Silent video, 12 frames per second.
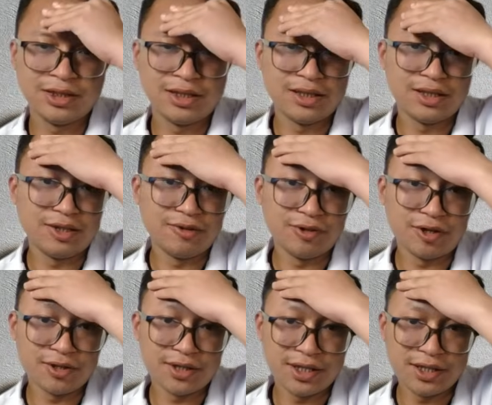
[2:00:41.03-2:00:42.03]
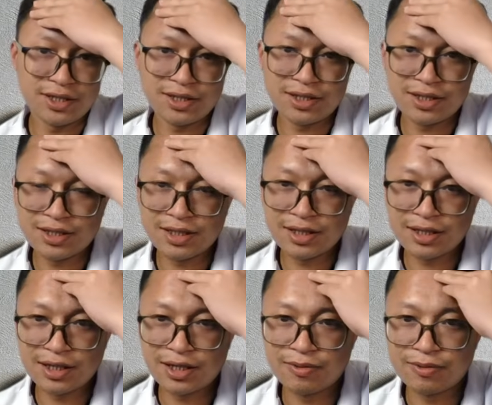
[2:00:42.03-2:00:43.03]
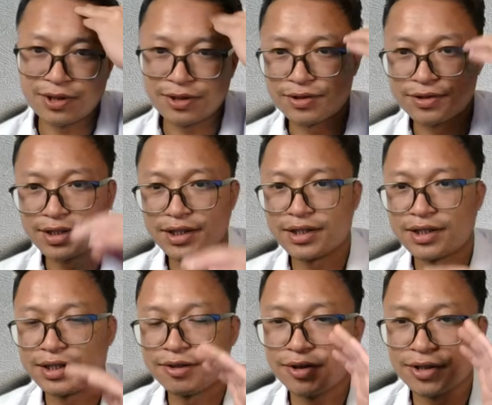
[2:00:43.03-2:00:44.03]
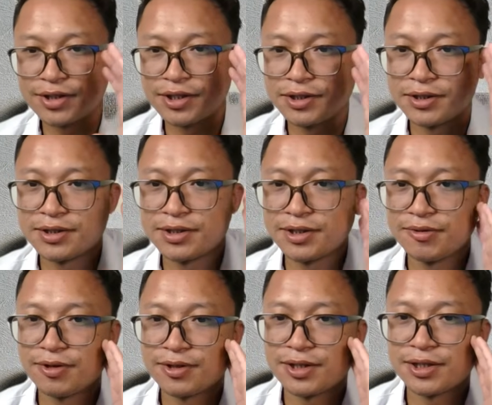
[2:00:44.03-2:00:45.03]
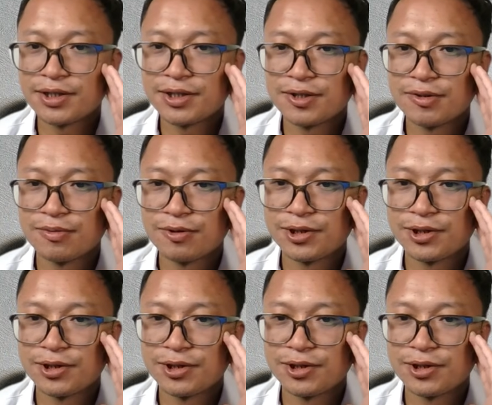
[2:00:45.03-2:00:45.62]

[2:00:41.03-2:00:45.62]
New York sessions, I don't want to trade on the New York sessions. New York sessions so bullshit,